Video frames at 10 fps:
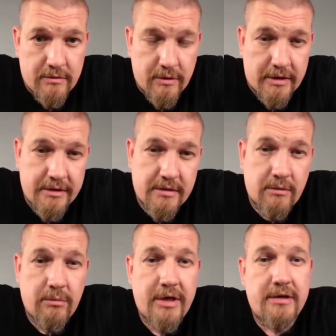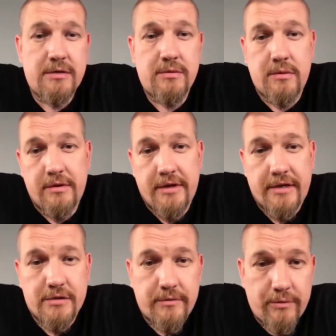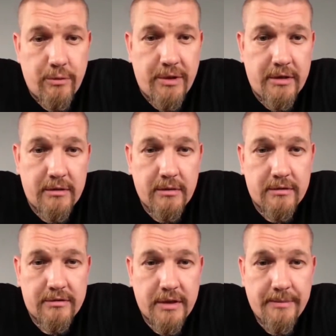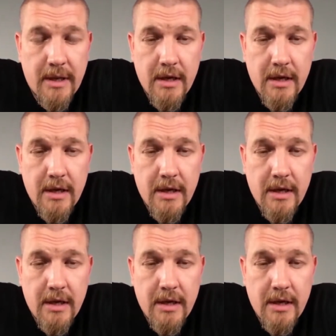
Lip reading: get listed on Binance were in excess of $2 million, right?